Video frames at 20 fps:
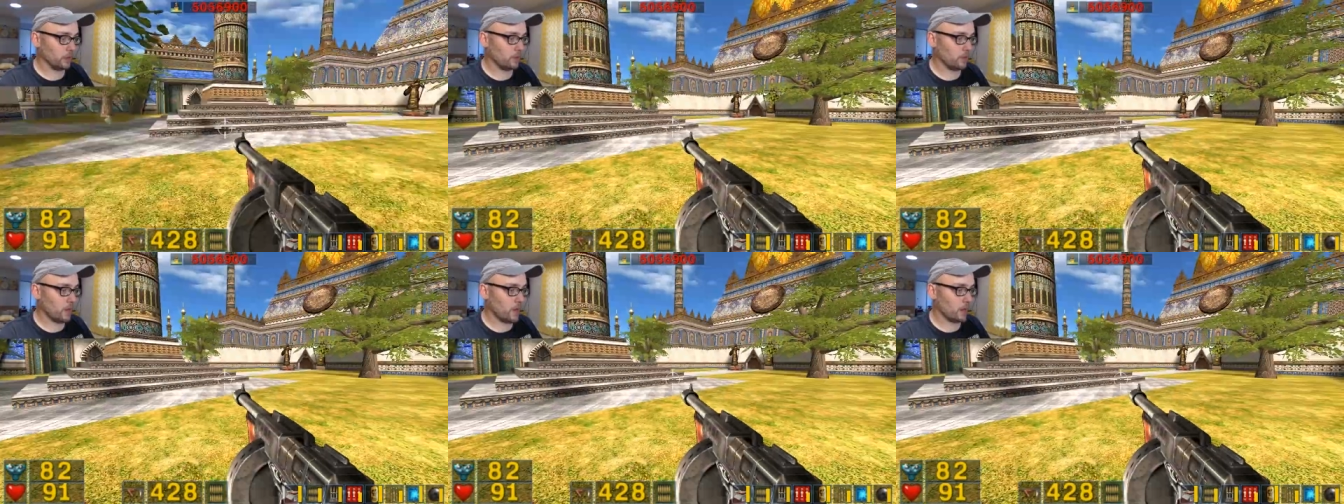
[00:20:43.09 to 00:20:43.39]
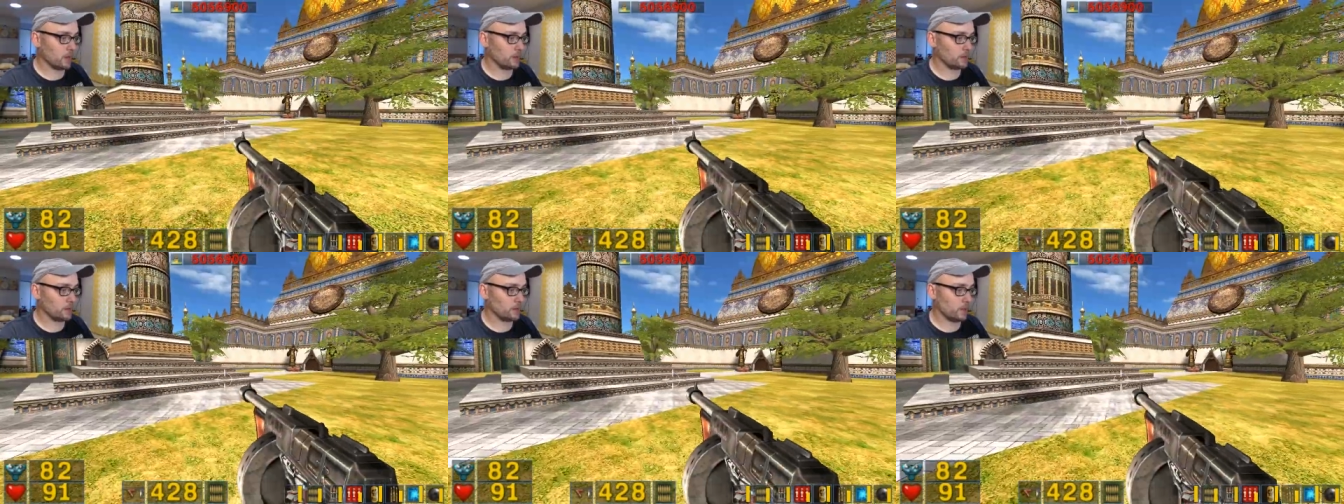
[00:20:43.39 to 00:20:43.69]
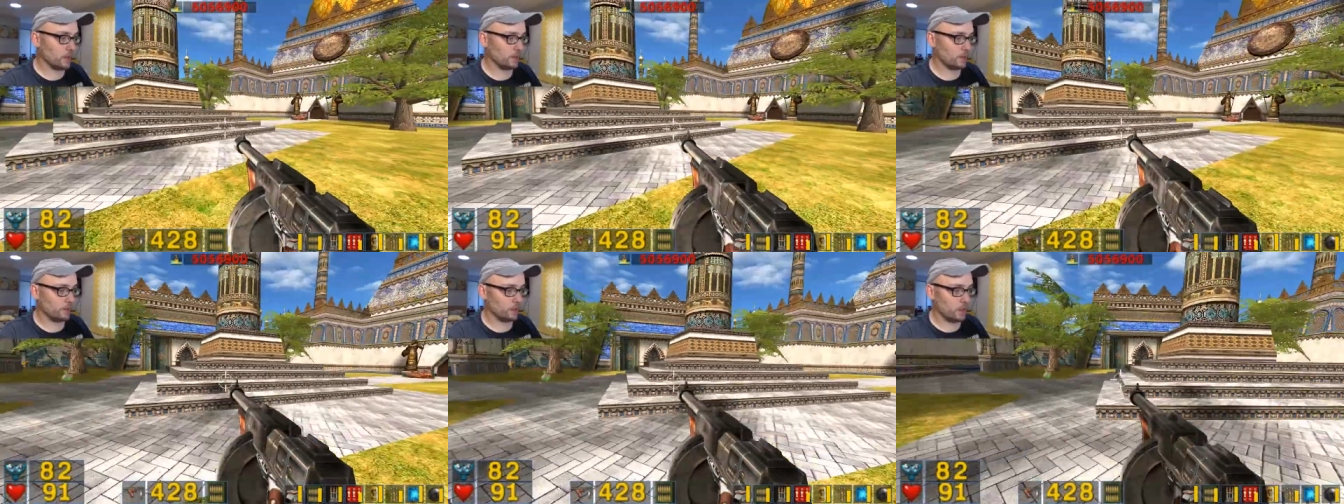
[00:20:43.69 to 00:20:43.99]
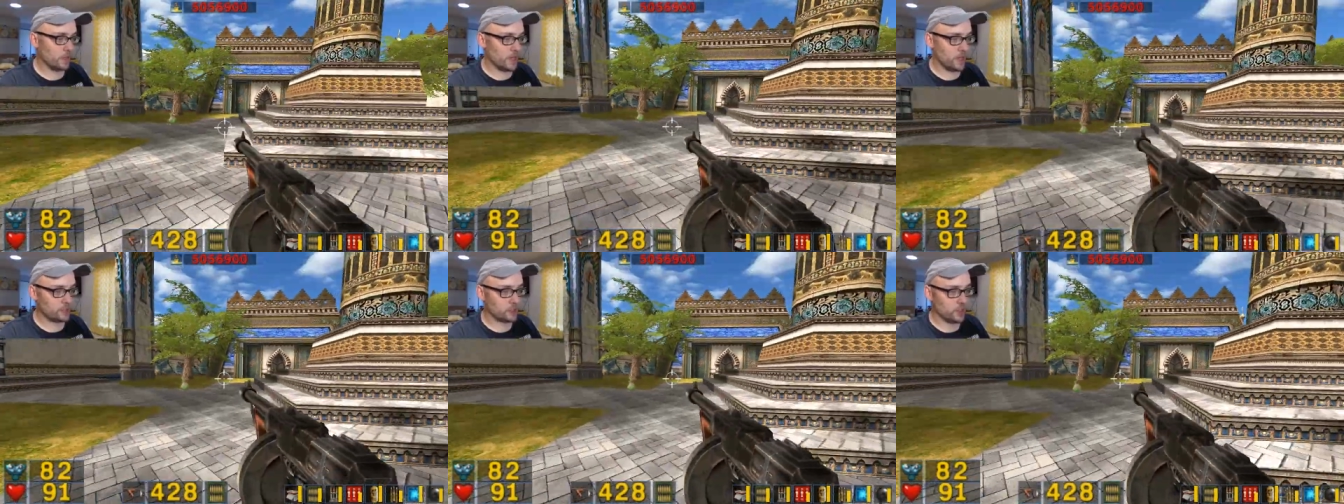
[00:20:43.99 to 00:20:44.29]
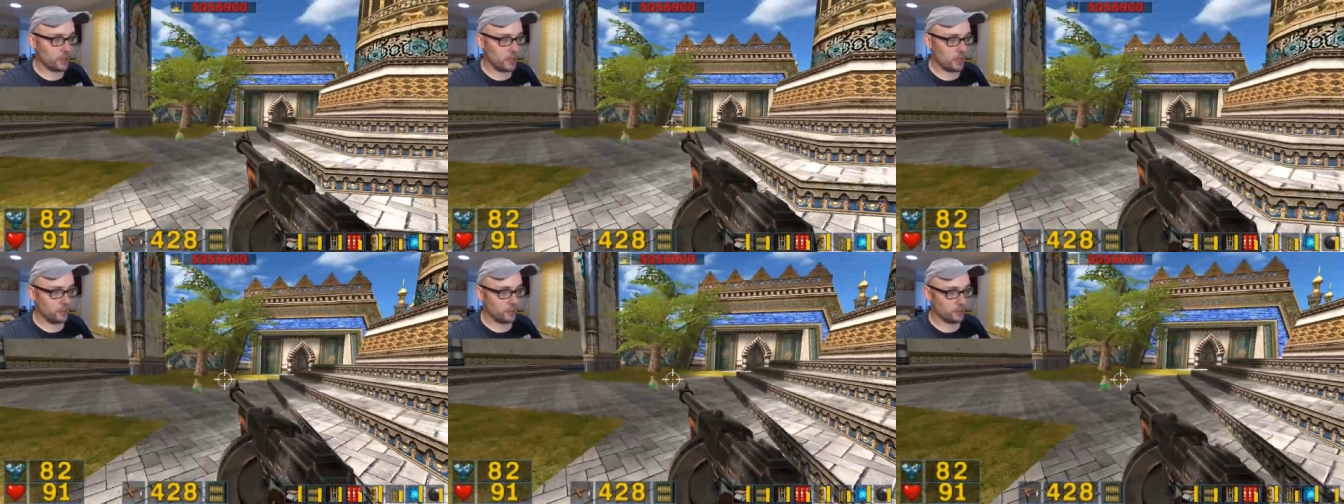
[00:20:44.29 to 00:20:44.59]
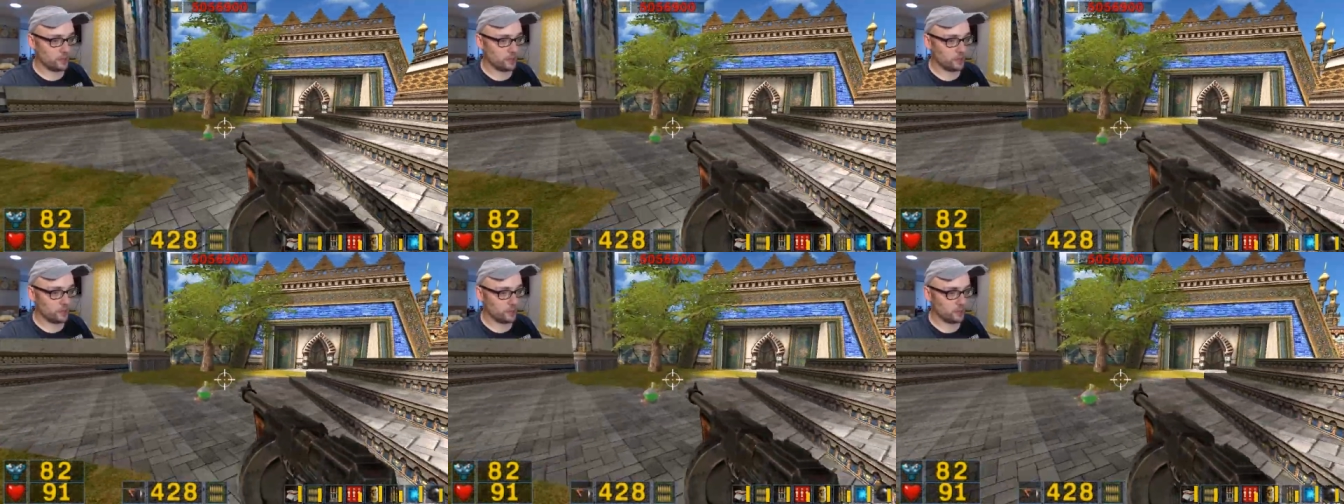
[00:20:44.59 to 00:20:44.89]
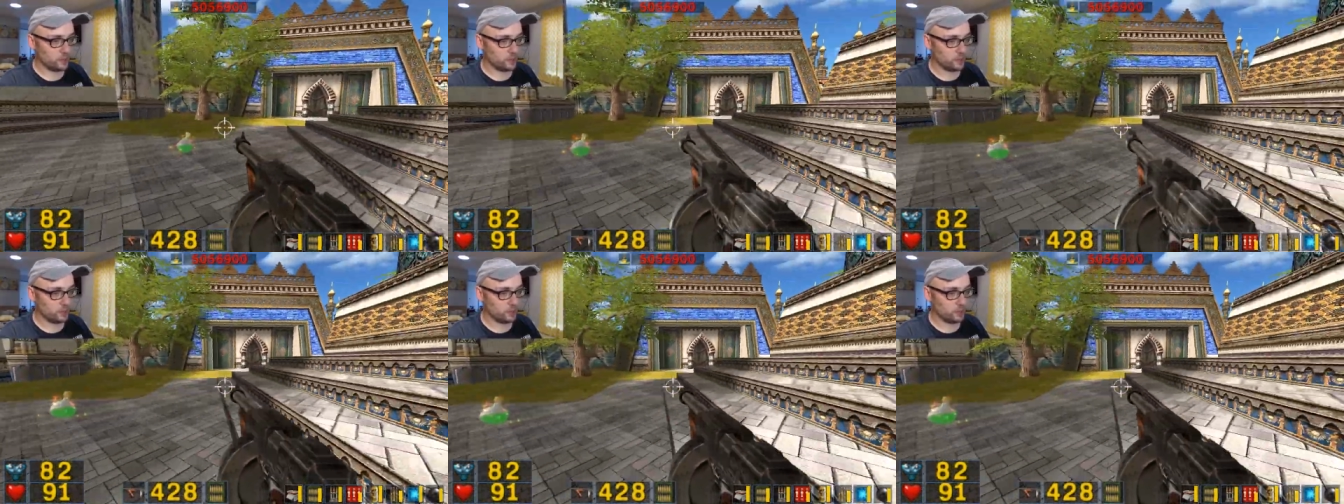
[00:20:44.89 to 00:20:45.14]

Rockets have splash damage.